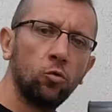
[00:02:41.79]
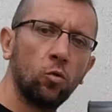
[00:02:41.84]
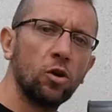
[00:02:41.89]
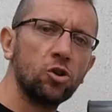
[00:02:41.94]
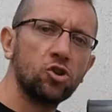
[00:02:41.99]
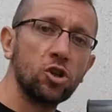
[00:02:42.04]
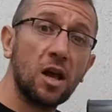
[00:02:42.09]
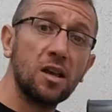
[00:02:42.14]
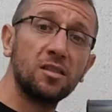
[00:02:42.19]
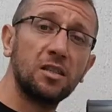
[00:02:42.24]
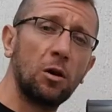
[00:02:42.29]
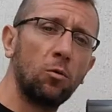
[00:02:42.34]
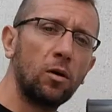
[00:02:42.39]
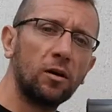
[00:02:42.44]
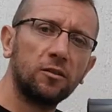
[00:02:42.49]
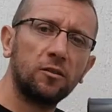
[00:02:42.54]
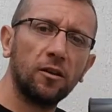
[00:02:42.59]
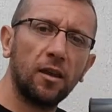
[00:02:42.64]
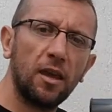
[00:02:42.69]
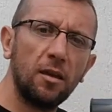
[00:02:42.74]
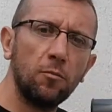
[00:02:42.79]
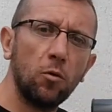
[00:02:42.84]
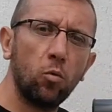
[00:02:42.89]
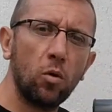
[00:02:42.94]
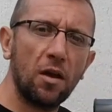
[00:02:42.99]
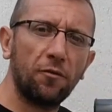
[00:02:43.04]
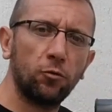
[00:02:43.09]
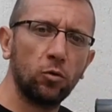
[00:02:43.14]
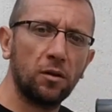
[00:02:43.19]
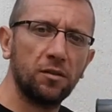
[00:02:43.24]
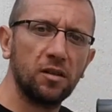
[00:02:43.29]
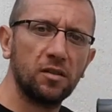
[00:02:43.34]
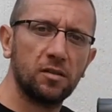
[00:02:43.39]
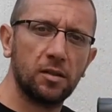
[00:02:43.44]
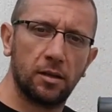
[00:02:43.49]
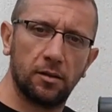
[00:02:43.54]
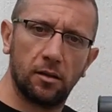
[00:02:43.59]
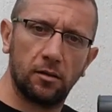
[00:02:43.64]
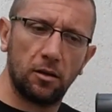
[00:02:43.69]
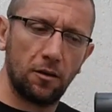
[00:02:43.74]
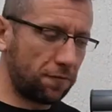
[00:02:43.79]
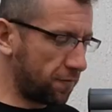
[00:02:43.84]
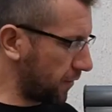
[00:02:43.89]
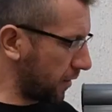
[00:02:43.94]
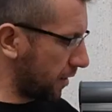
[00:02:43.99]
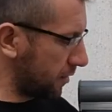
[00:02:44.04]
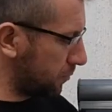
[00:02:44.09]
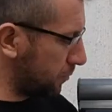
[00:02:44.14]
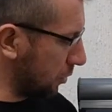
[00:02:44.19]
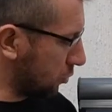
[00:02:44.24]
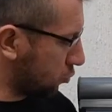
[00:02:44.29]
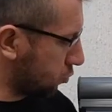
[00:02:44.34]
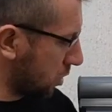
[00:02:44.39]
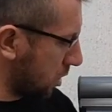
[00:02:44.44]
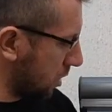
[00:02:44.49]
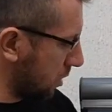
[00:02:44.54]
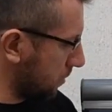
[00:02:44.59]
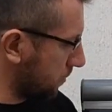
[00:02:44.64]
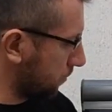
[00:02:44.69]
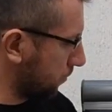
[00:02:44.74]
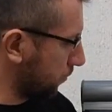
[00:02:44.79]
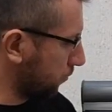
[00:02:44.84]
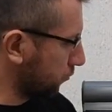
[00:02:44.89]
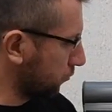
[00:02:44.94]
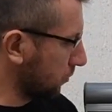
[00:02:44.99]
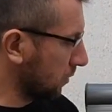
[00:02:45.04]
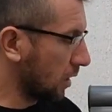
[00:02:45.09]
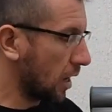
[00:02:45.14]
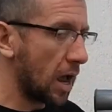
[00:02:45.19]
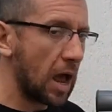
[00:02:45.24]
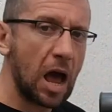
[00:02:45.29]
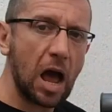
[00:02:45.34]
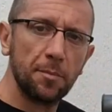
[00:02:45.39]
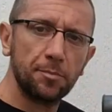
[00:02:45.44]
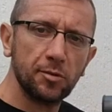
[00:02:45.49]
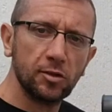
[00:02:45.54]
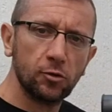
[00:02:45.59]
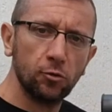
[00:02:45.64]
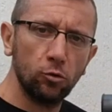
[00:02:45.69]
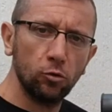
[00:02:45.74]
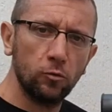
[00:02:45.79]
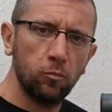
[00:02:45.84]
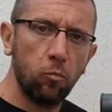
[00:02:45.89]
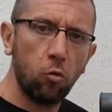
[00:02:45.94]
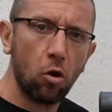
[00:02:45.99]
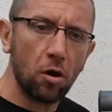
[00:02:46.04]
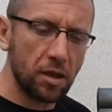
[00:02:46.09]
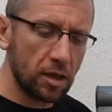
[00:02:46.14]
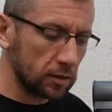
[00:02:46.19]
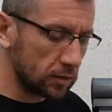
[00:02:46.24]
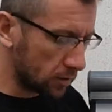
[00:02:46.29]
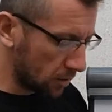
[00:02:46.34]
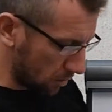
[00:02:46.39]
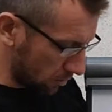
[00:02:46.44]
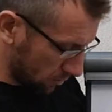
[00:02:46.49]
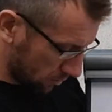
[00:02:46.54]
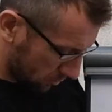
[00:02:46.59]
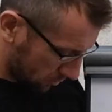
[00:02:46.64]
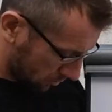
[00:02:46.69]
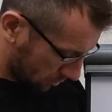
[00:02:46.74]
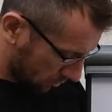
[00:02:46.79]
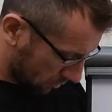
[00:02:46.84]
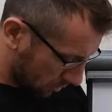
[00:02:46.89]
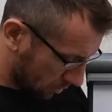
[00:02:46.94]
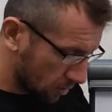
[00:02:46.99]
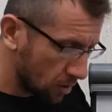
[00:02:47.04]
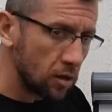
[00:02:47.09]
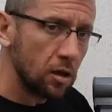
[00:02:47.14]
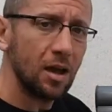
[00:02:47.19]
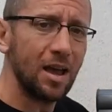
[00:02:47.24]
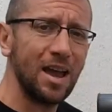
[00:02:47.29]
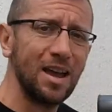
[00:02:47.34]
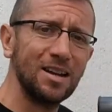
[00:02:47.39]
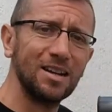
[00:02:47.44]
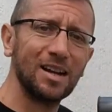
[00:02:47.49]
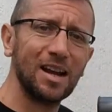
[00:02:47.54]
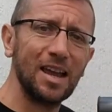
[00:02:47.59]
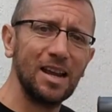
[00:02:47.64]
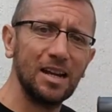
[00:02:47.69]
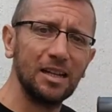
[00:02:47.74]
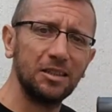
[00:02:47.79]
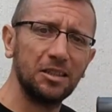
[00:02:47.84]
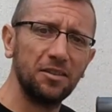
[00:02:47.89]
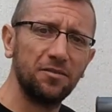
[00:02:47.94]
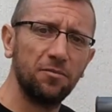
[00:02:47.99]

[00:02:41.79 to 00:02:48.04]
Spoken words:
adjust our trim, we have to understand the difference between absolute buoyancy and relative